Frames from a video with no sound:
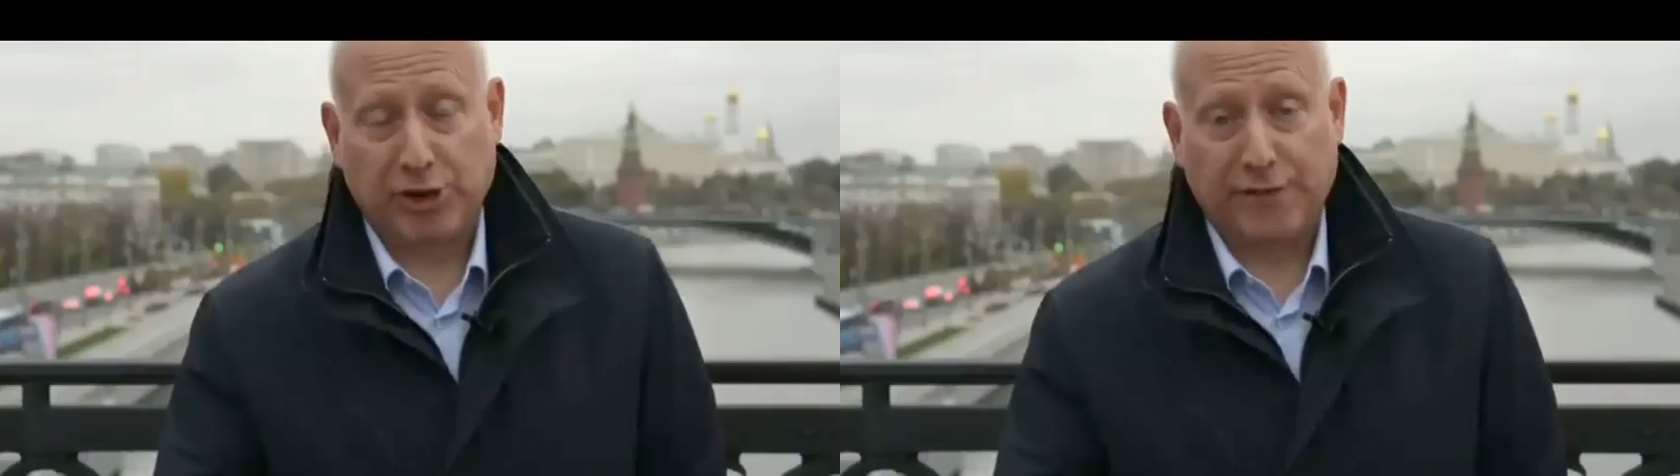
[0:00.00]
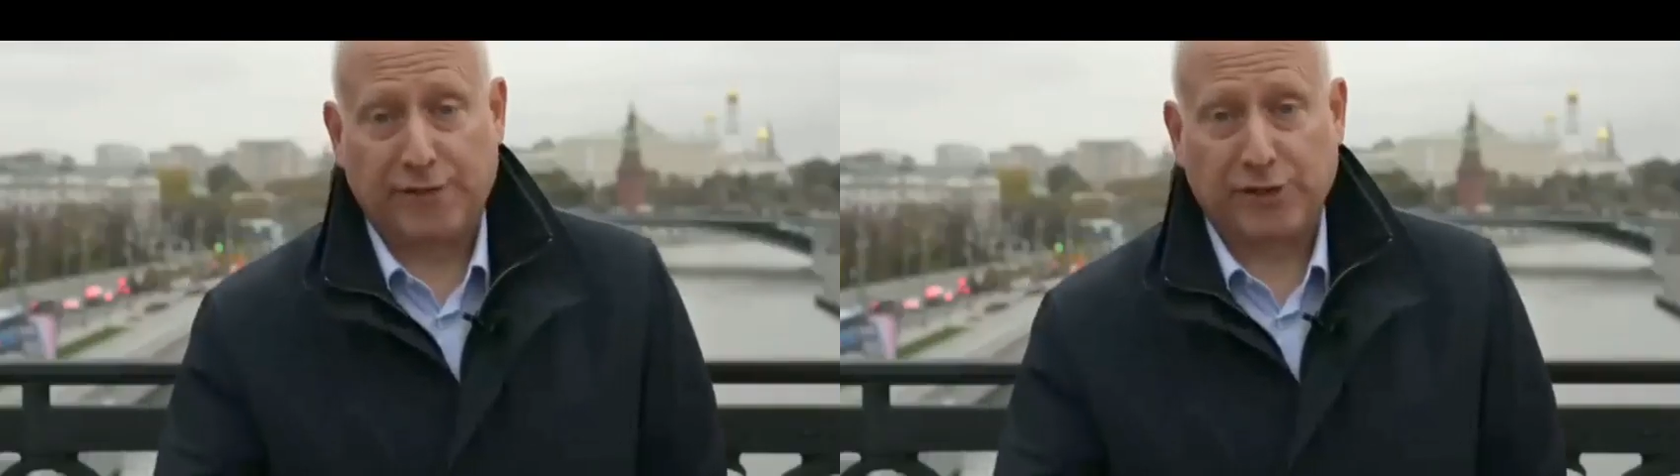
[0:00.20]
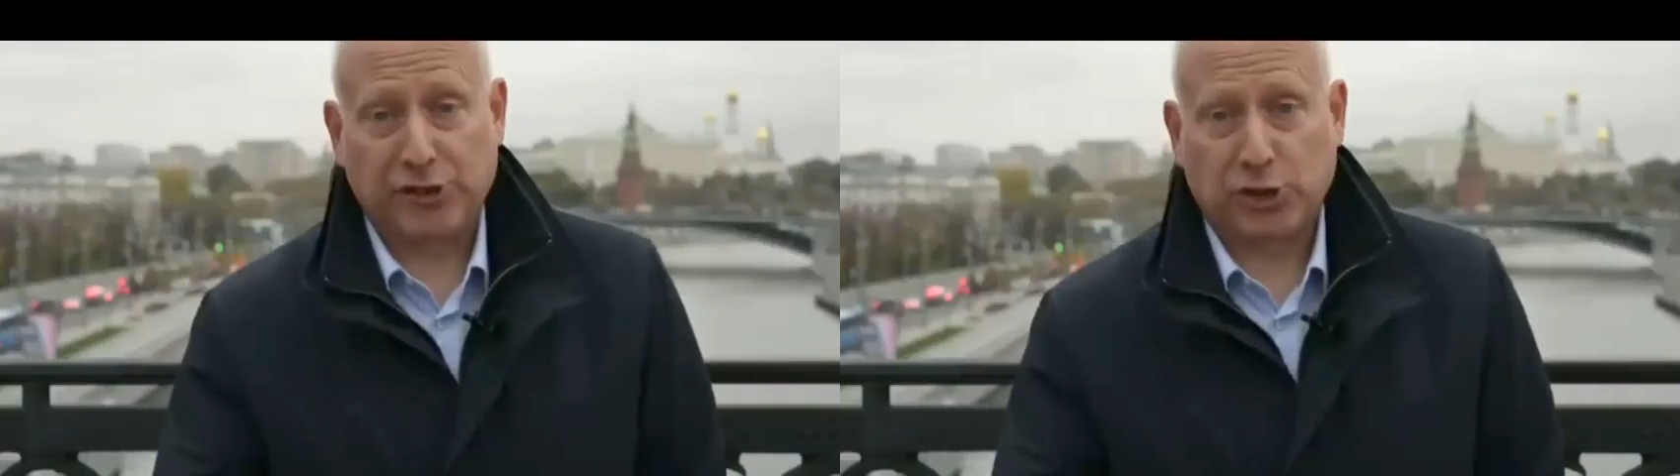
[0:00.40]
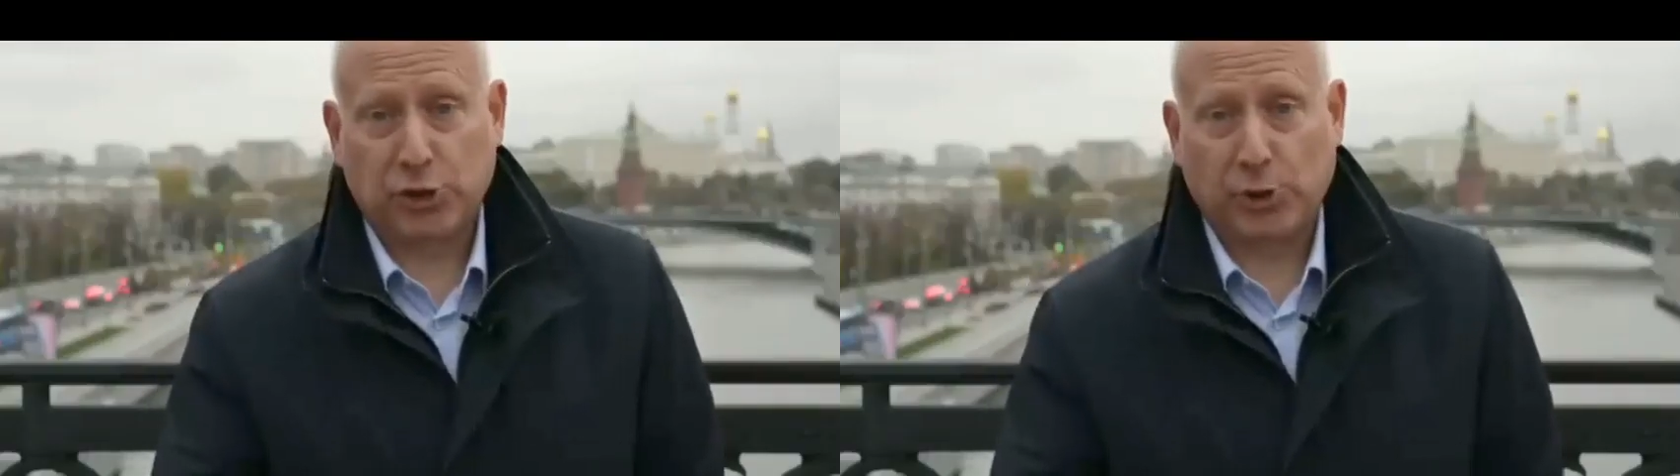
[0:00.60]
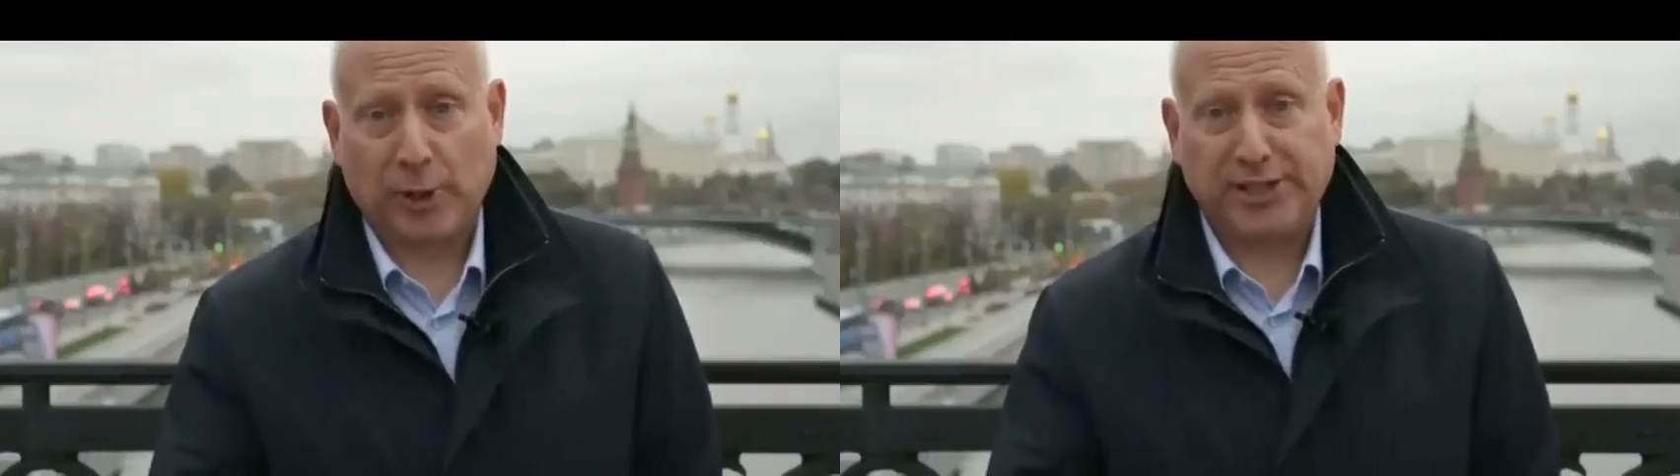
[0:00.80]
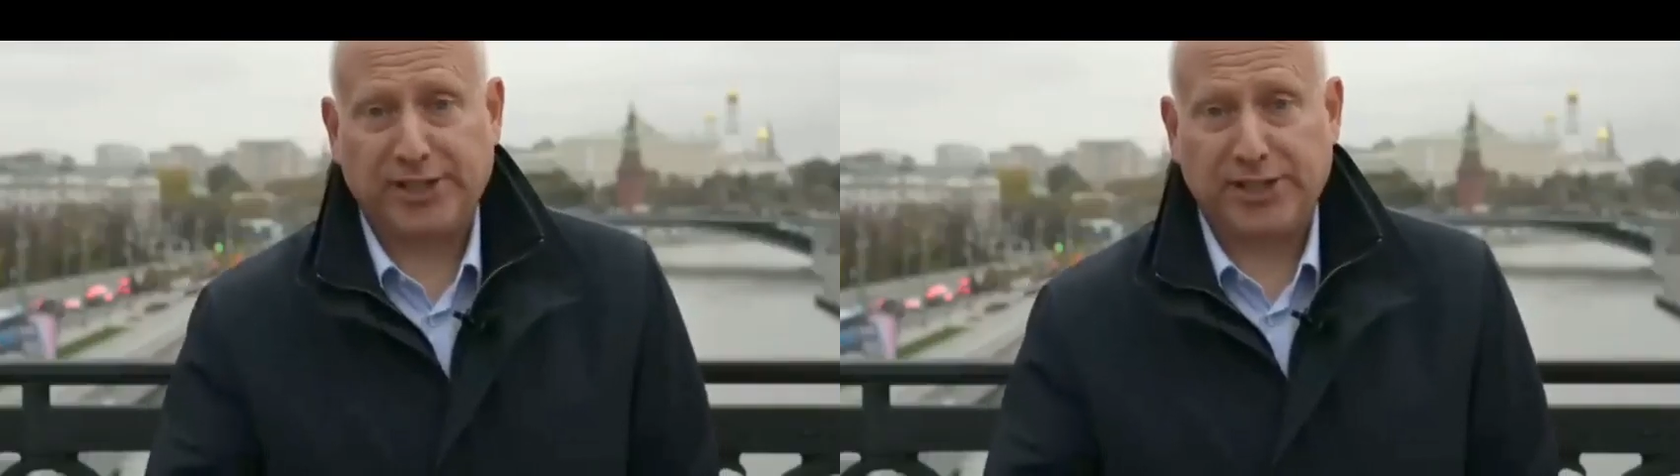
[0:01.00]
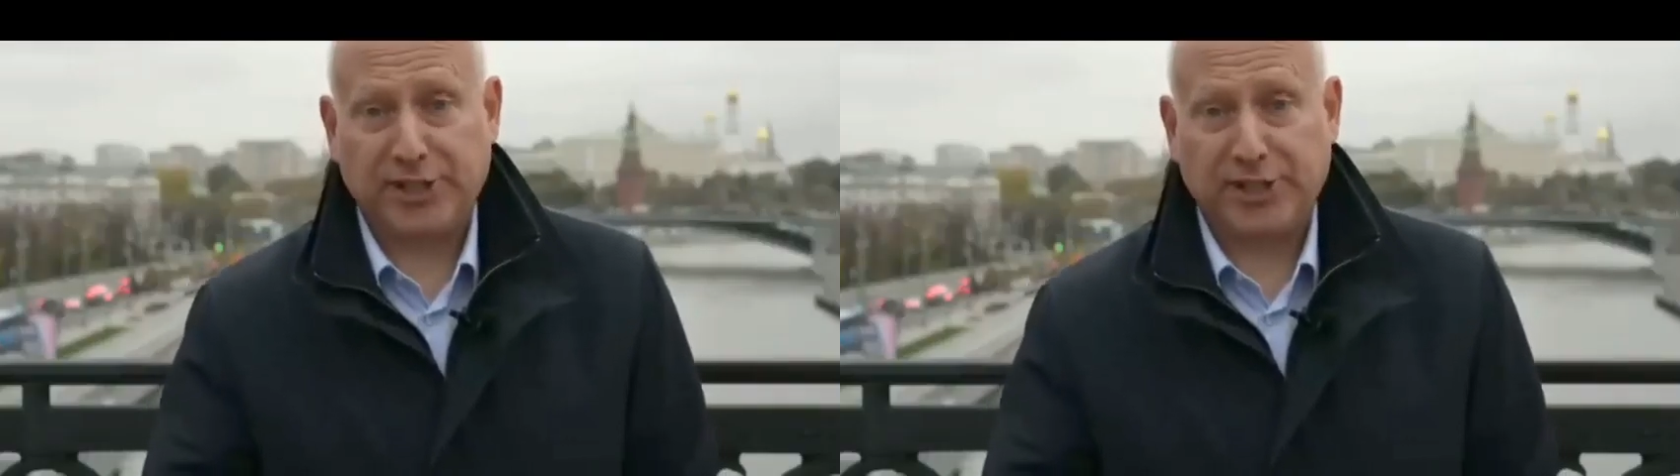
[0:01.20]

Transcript: the paper says.